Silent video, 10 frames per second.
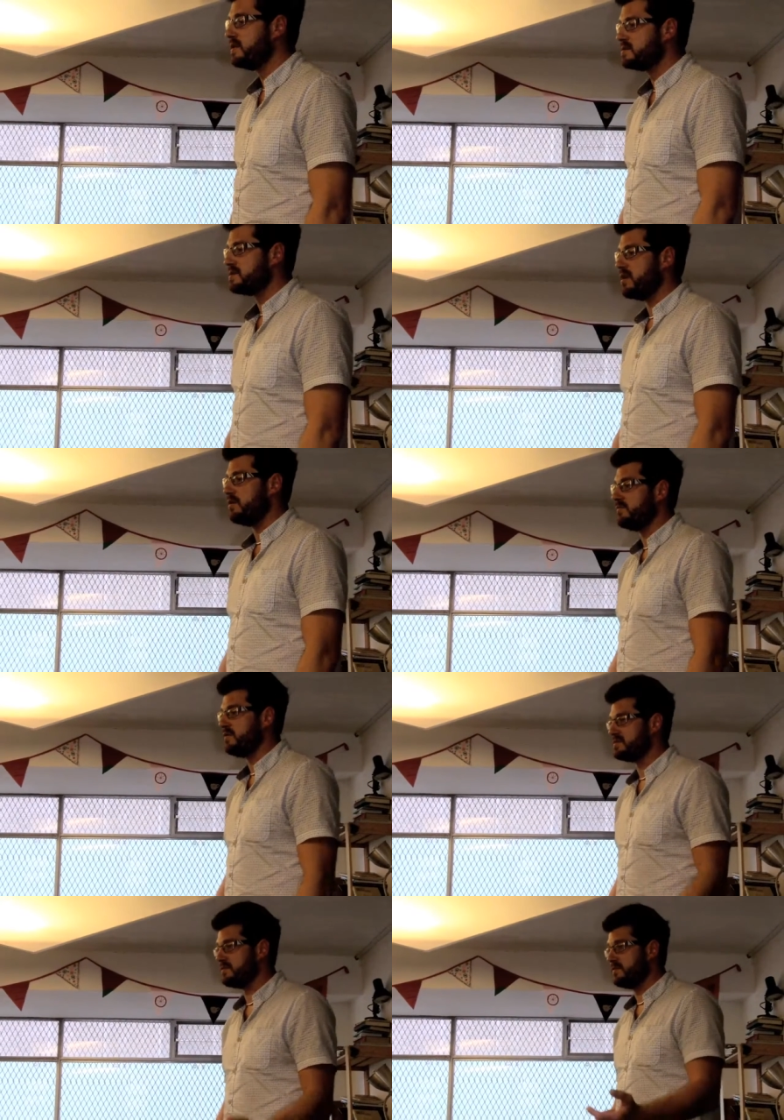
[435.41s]
So
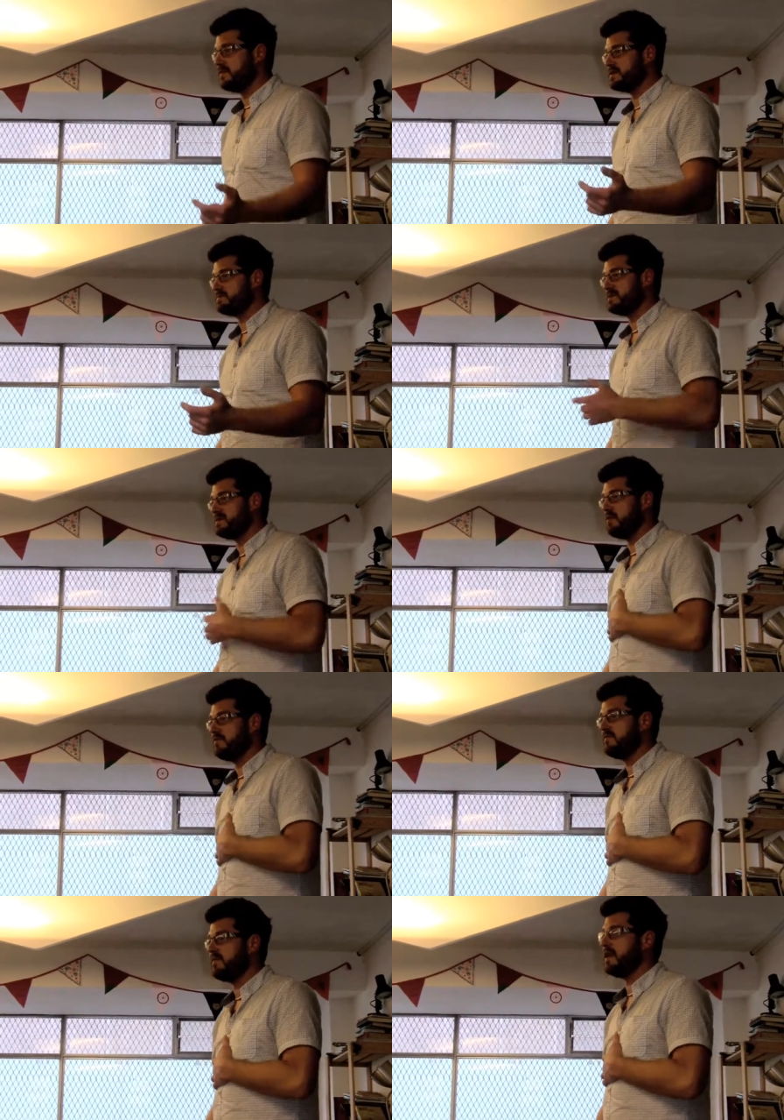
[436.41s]
there's a few of us,
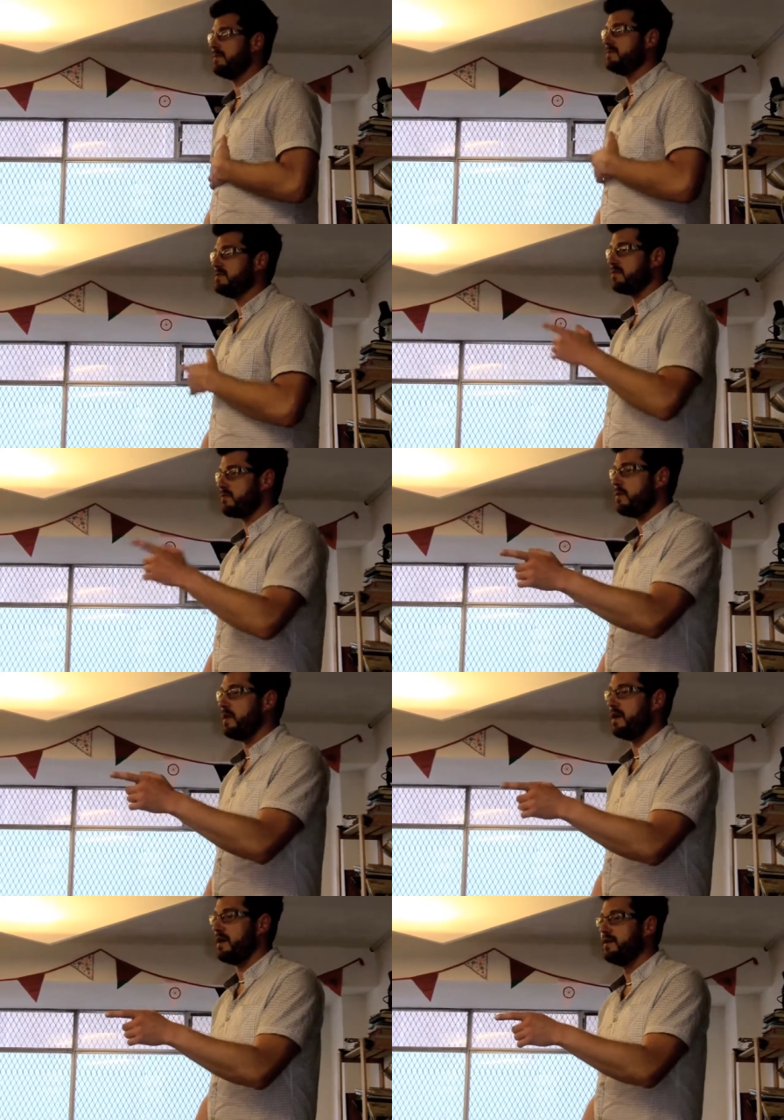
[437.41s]
myself, Doug
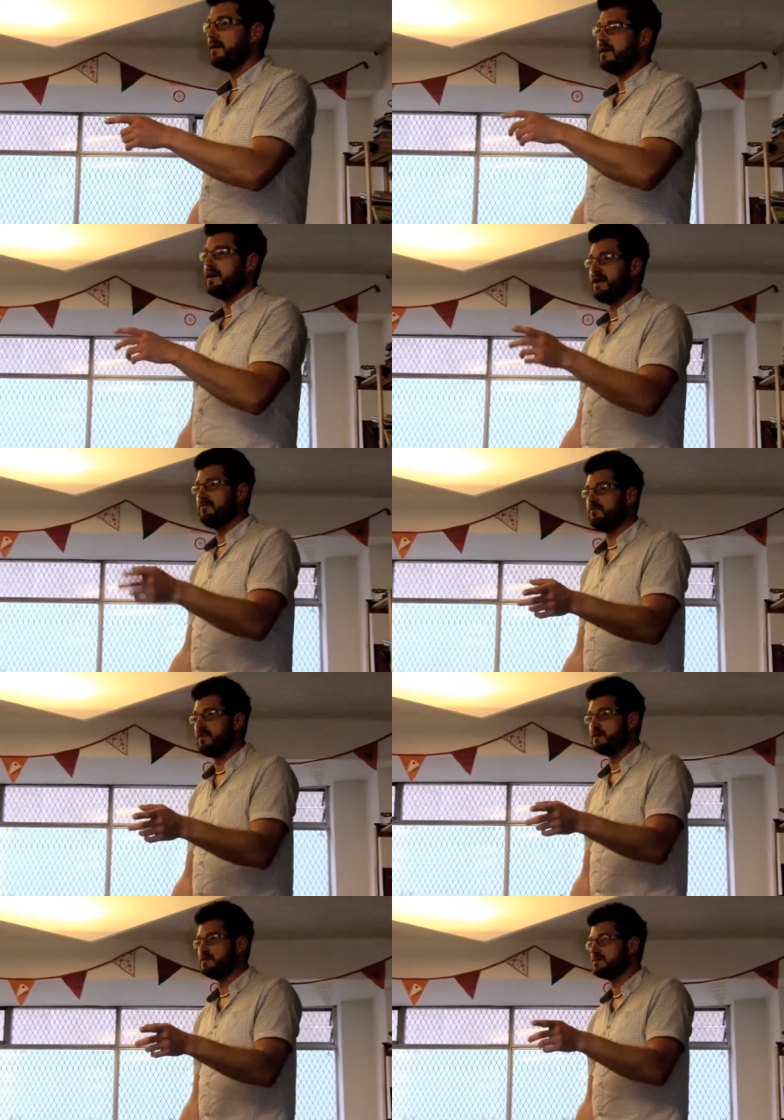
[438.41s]
Rowetta, Lane
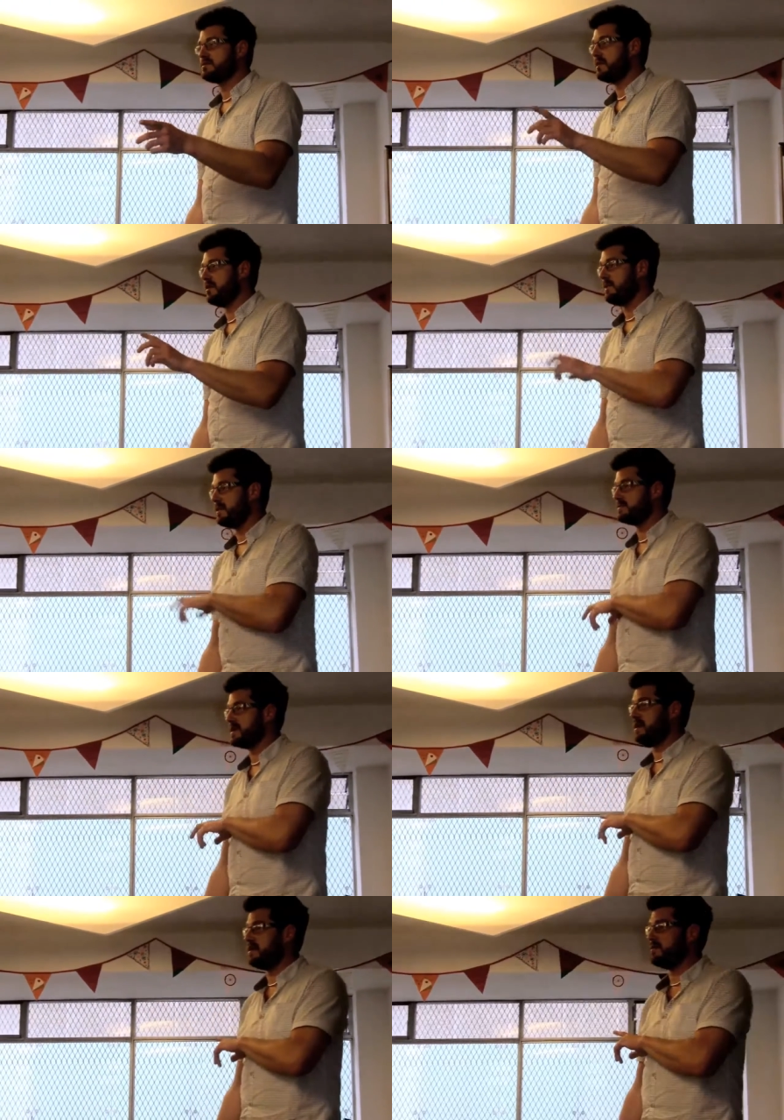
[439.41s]
Flint, Carl
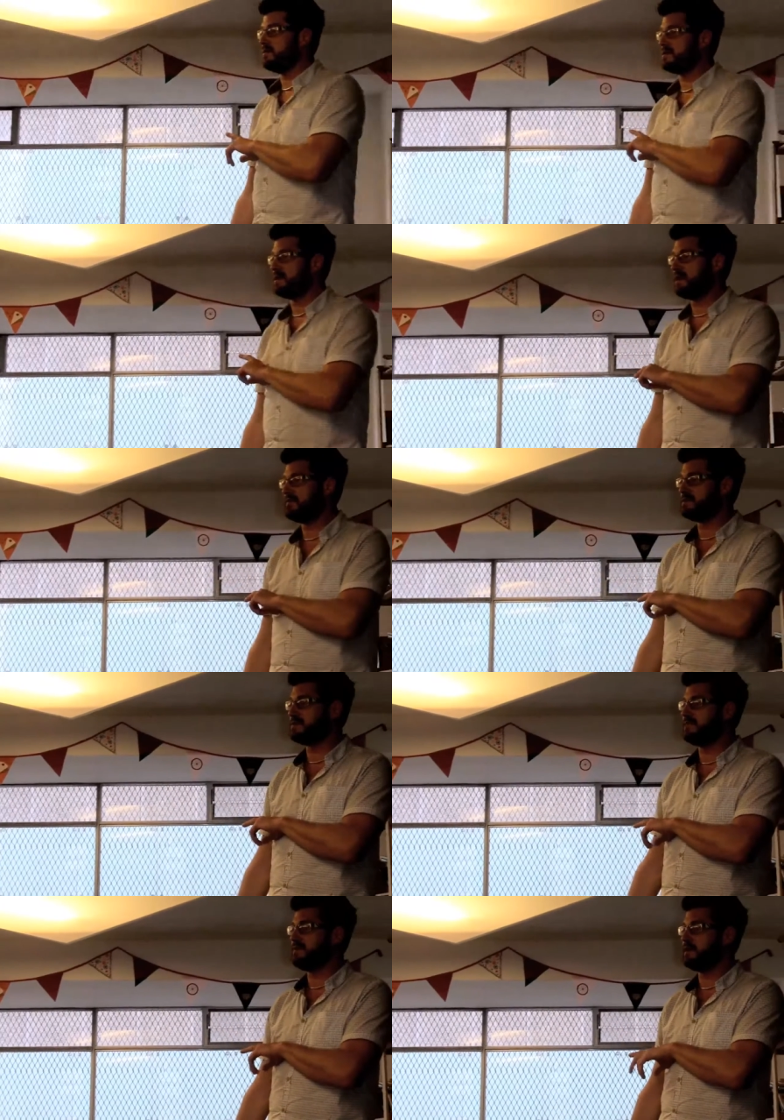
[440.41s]
Bellazaire, who isn't here this
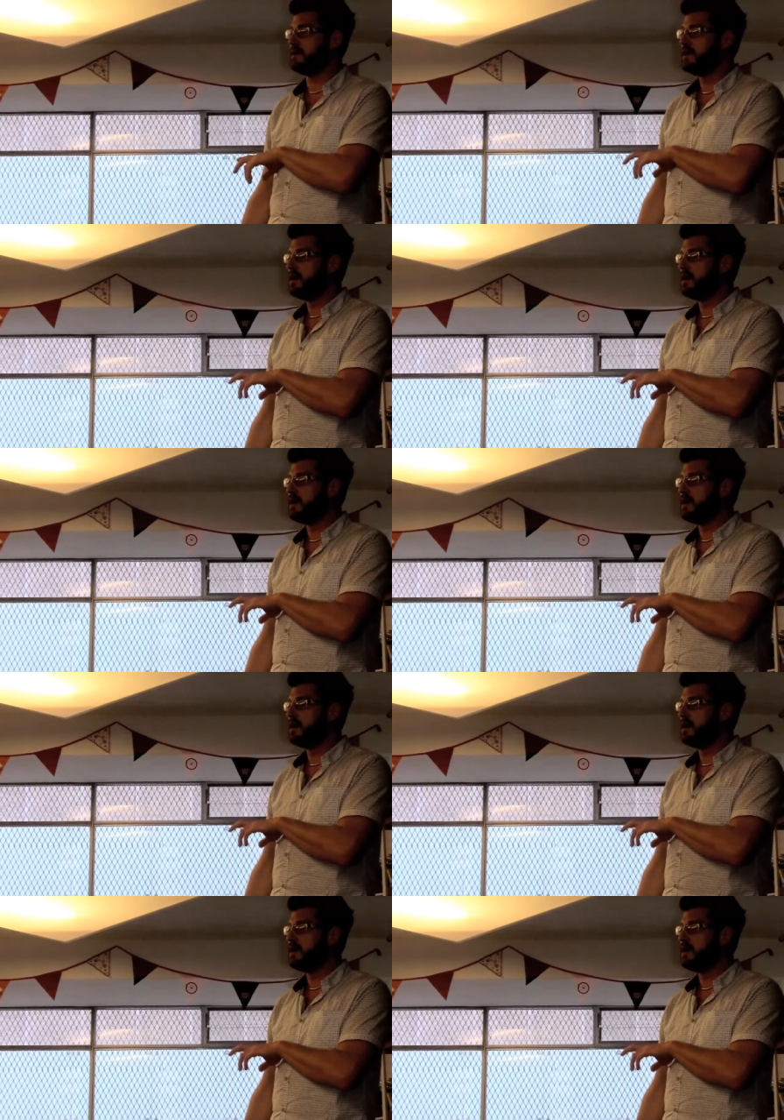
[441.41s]
evening,